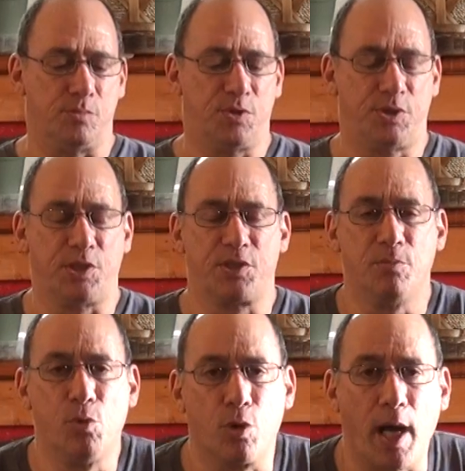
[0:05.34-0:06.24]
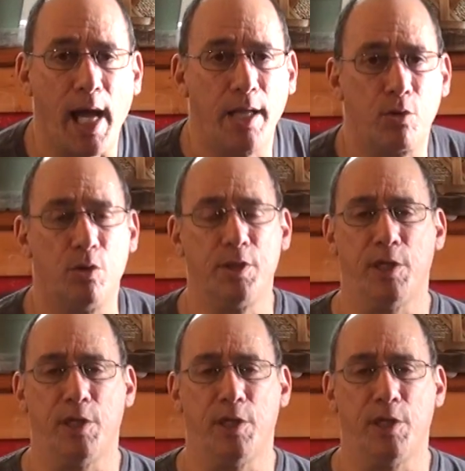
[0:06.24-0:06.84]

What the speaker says: Just some more add-on